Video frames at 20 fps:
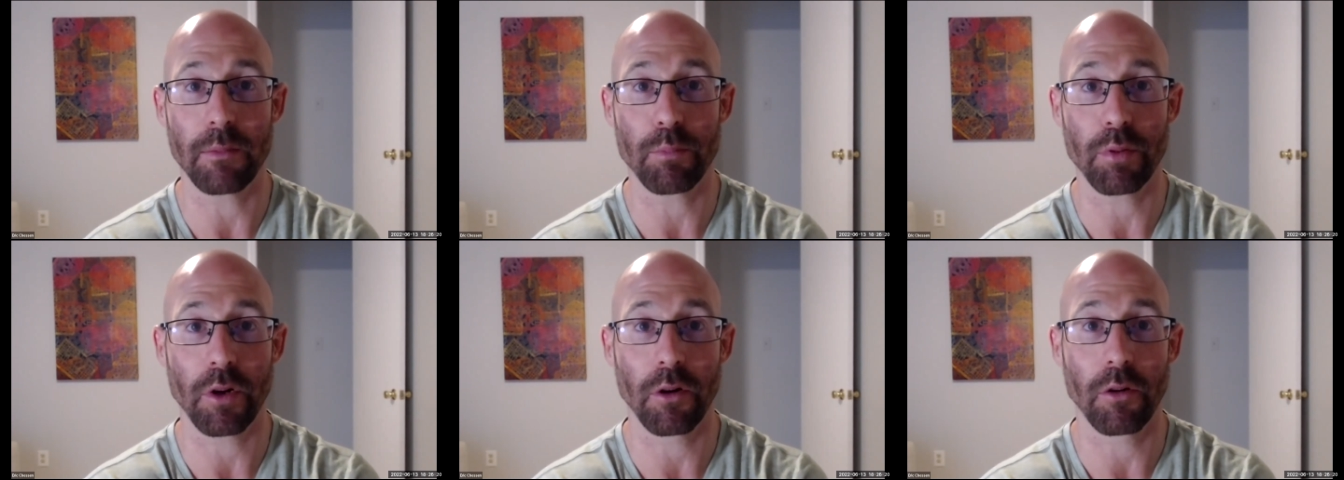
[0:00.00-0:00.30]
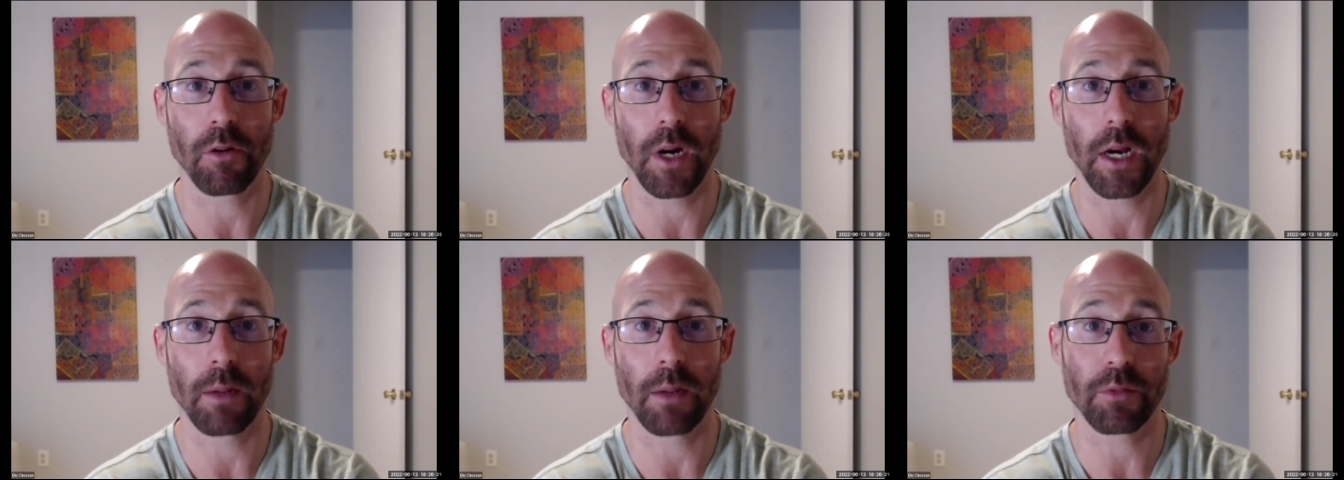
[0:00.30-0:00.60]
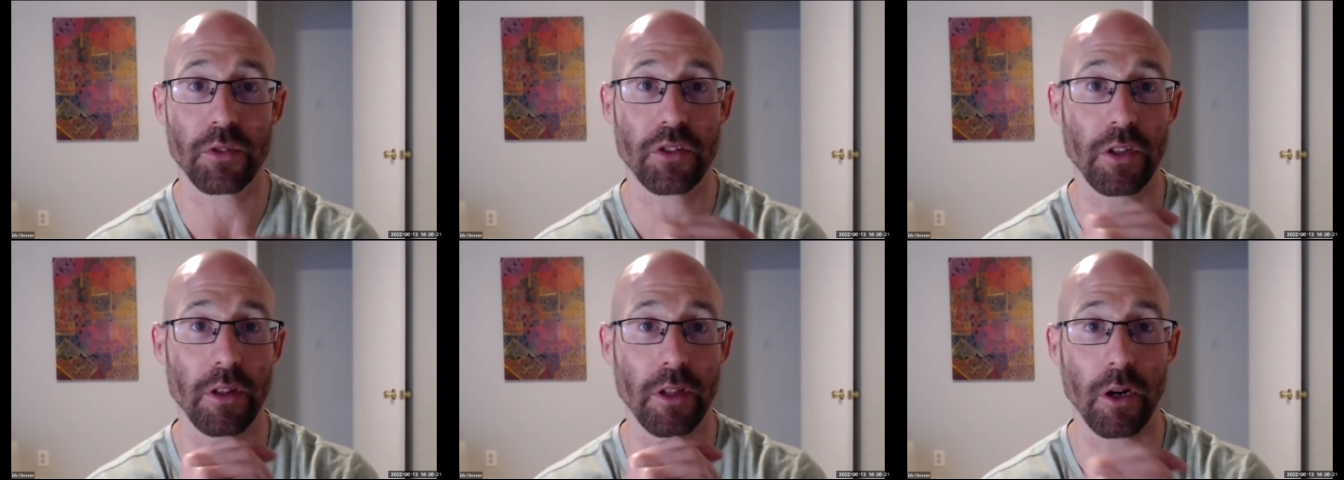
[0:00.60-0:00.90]

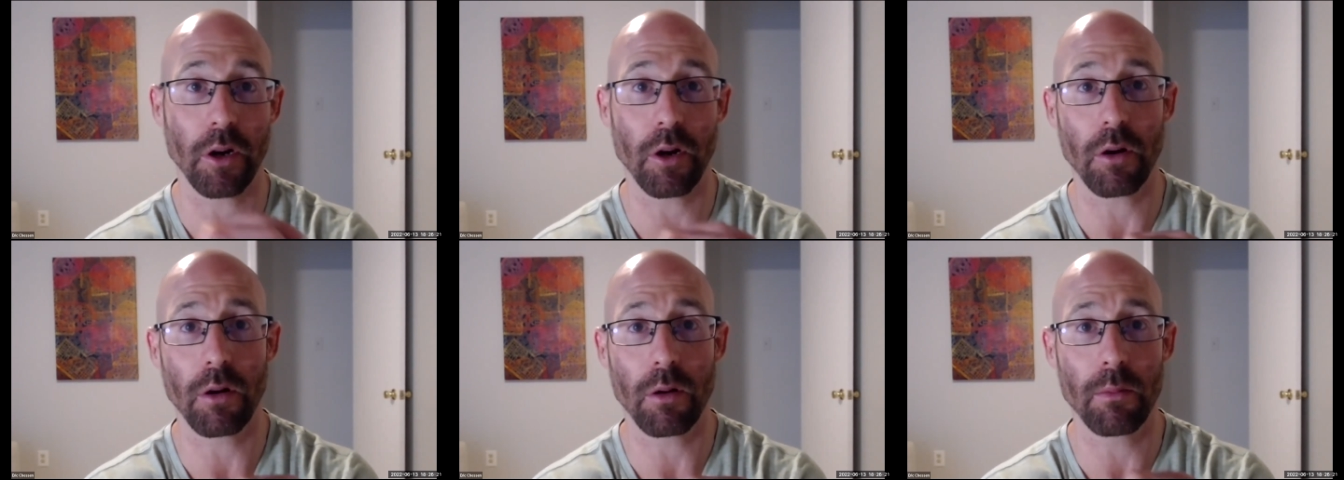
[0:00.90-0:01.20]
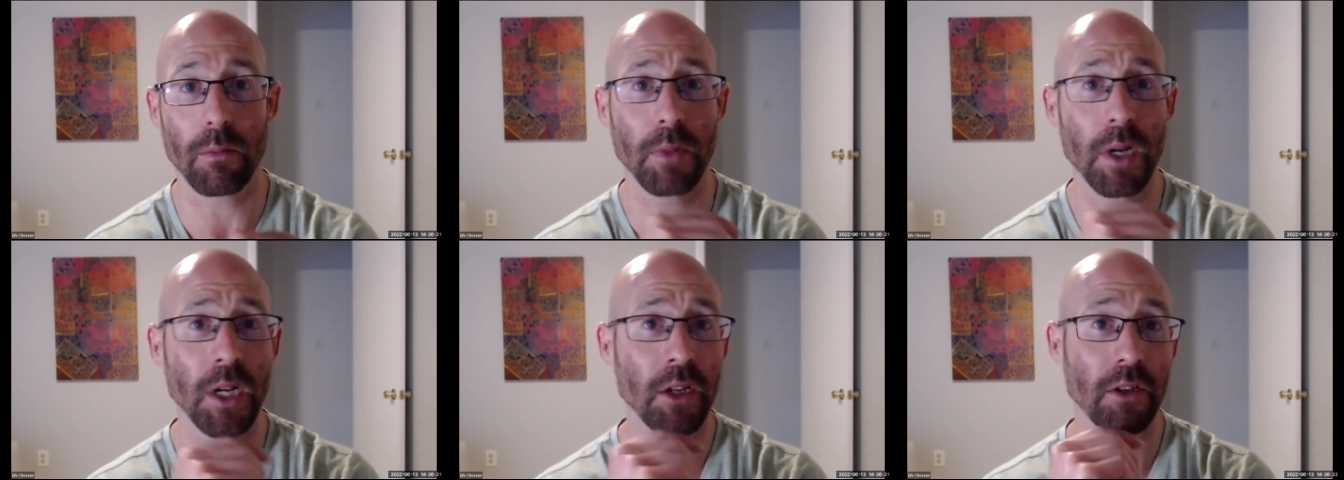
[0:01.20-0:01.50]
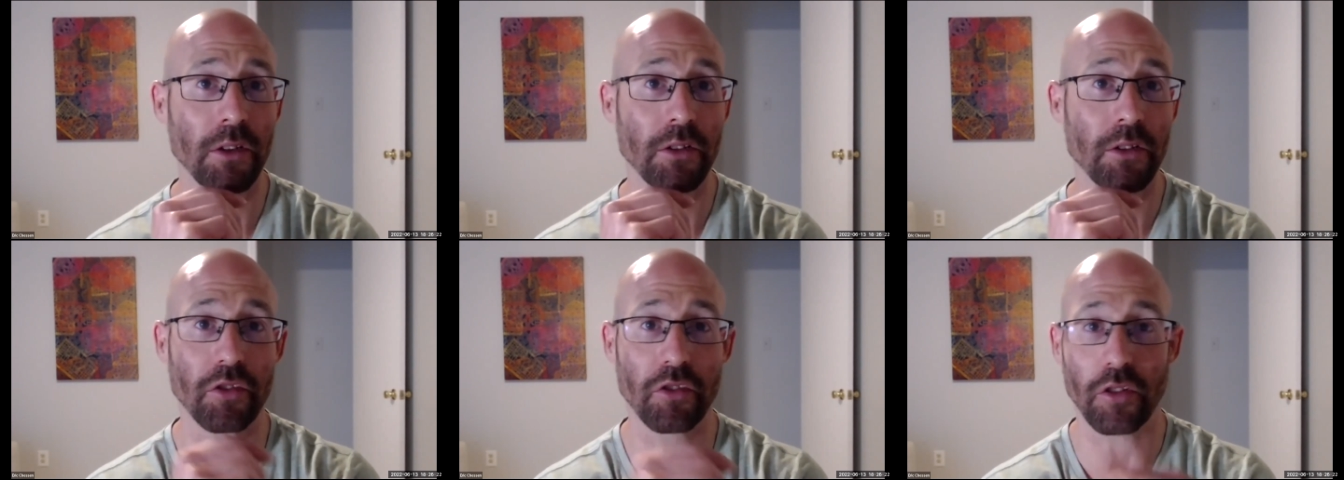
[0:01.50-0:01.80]
programs to the home,
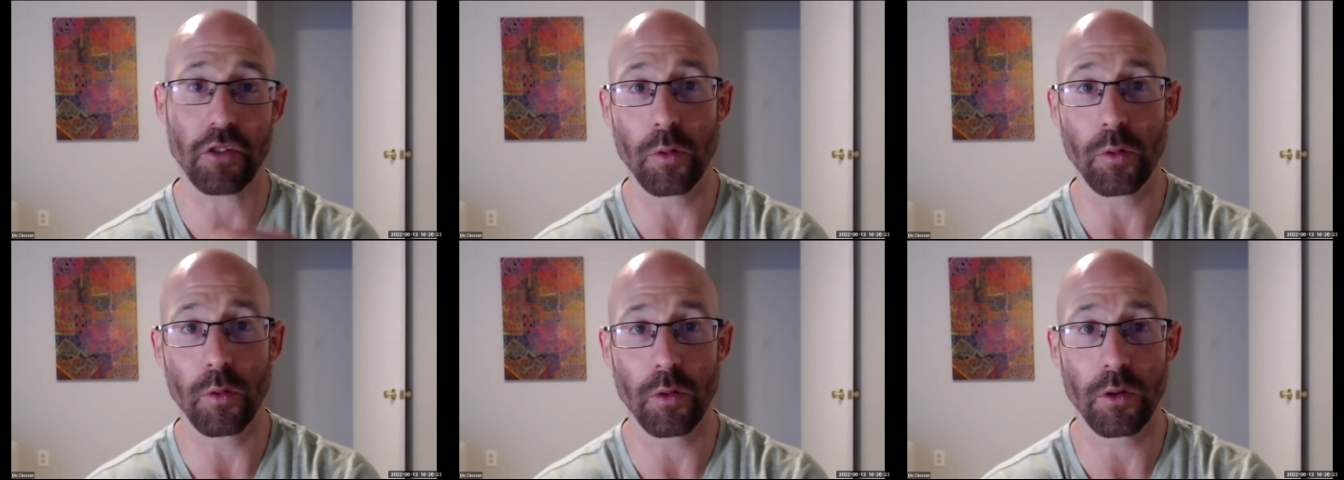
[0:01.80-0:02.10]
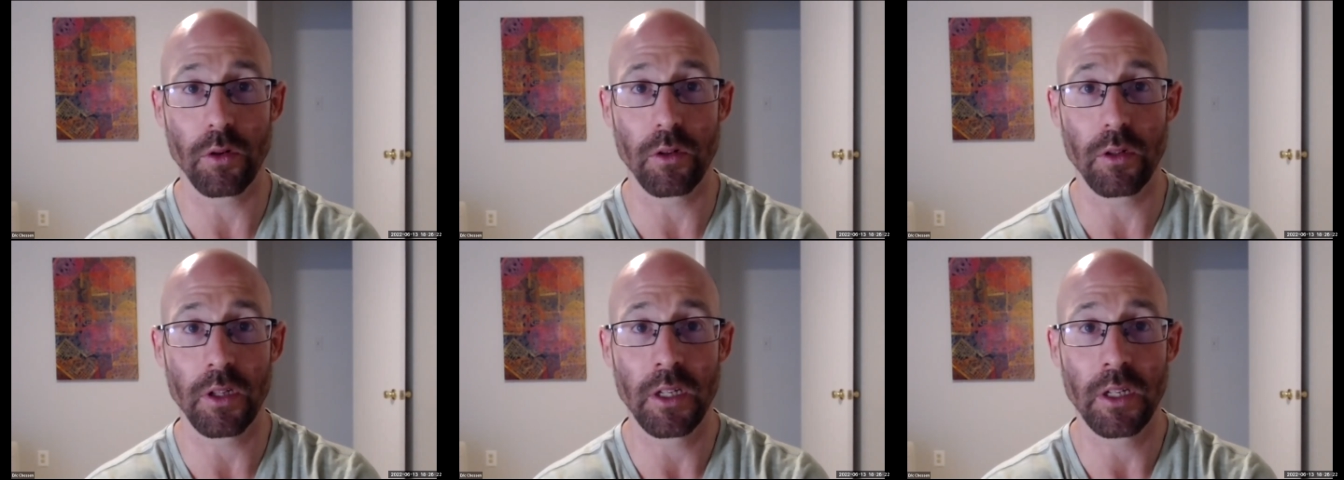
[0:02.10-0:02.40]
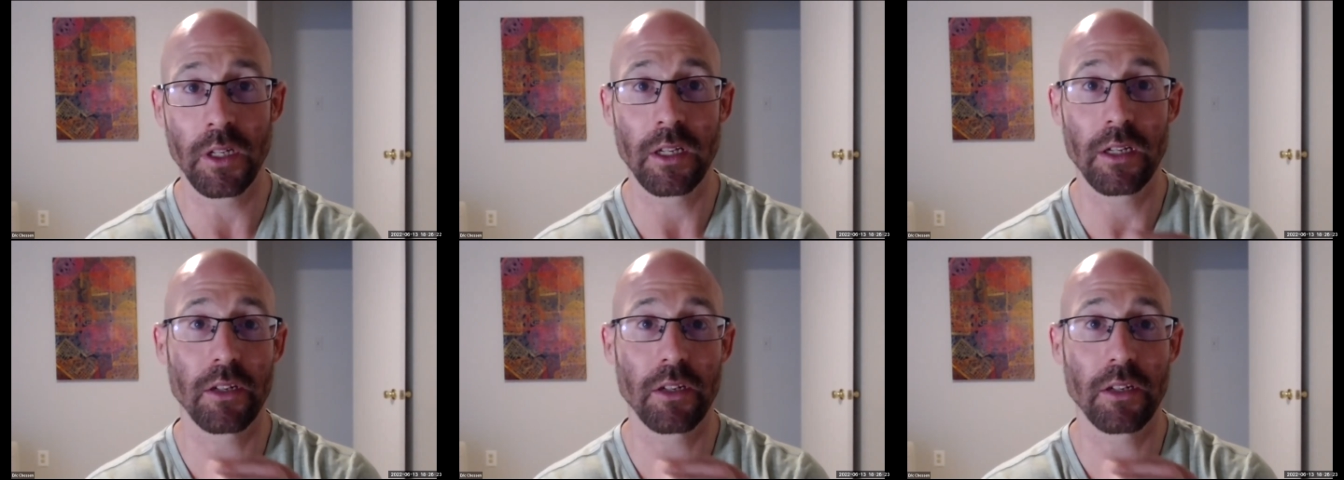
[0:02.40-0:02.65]
school,